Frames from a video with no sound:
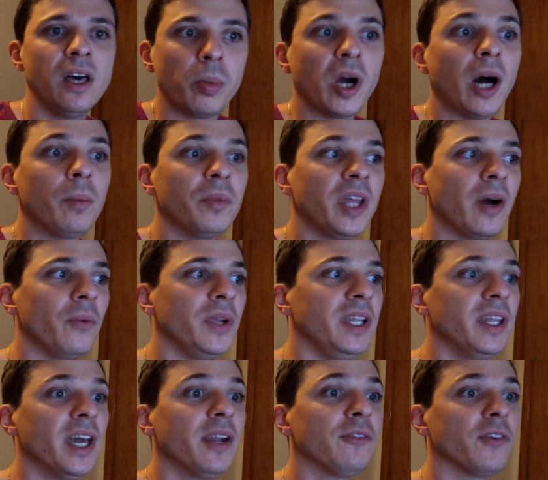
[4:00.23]
The problem that we
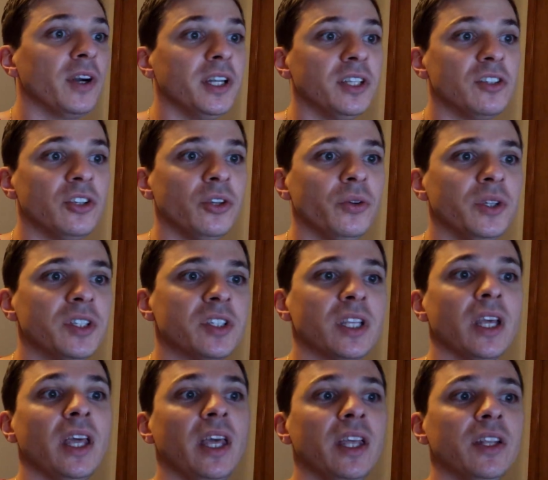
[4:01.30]
then run into is
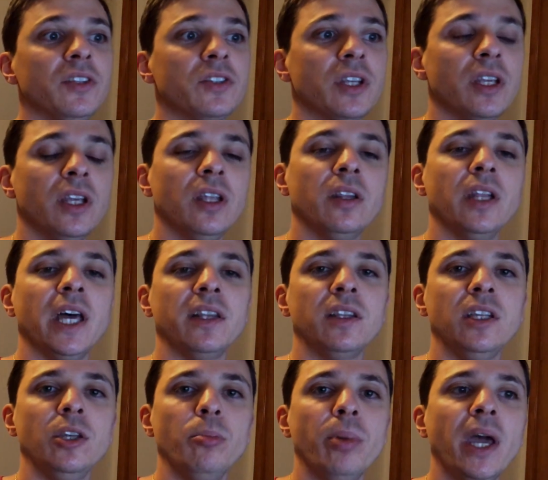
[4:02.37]
that
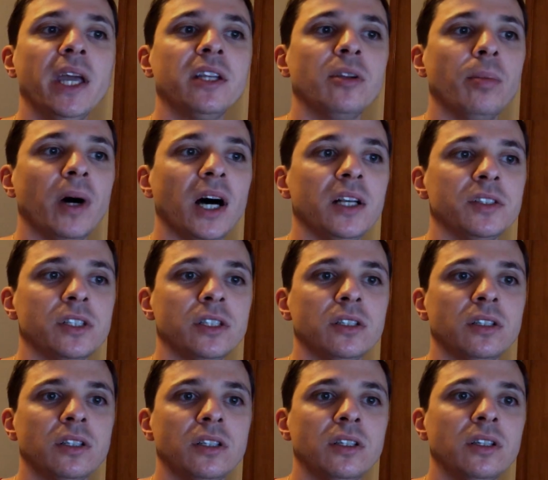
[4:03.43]
the bank deposit
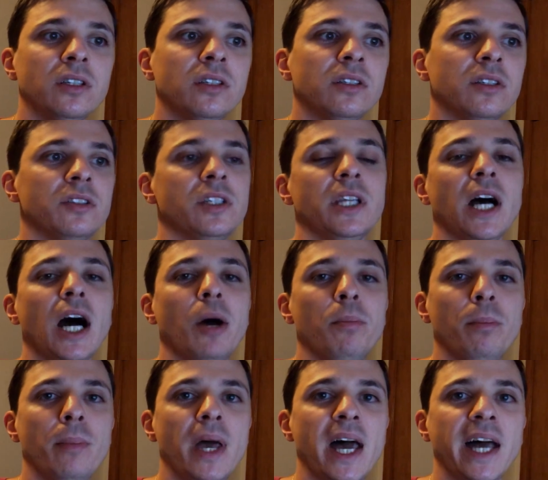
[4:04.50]
does
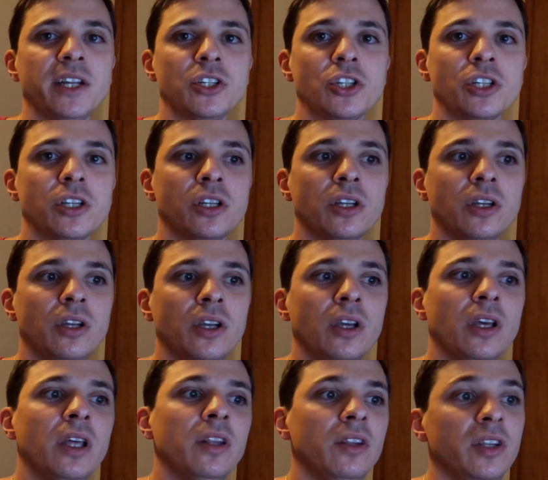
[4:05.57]
not match
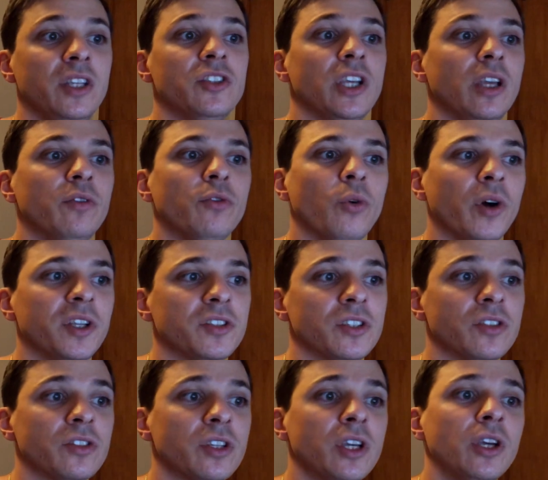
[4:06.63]
these
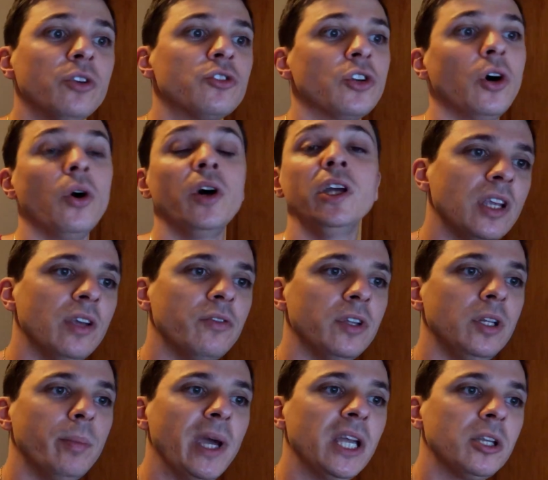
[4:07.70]
invoices. So if a
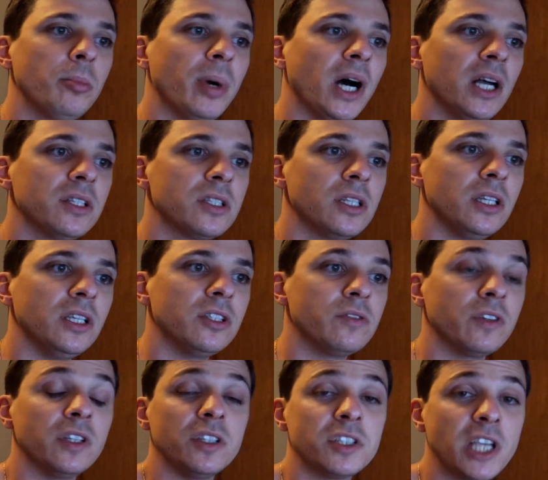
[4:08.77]
bank deposit is
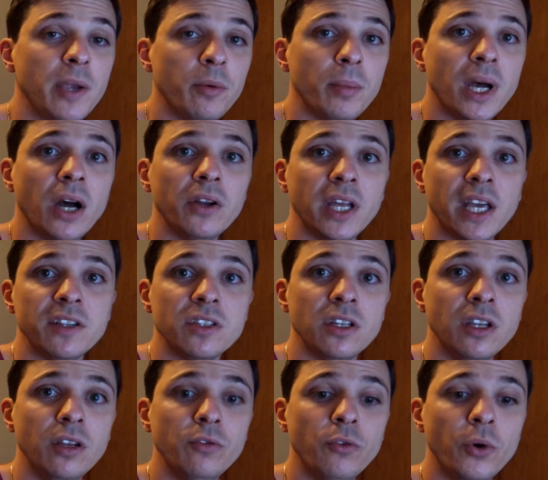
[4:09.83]
for the same amount as
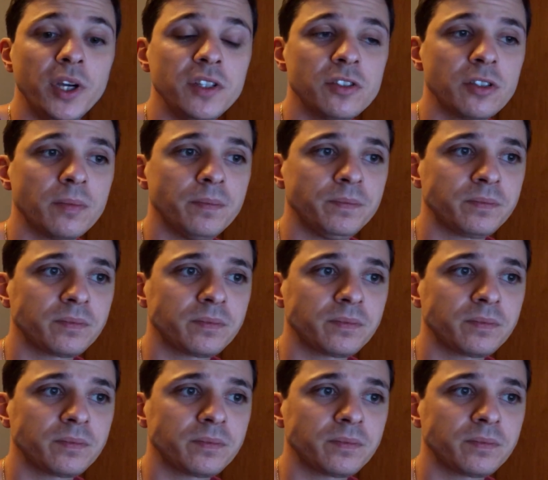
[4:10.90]
an invoice,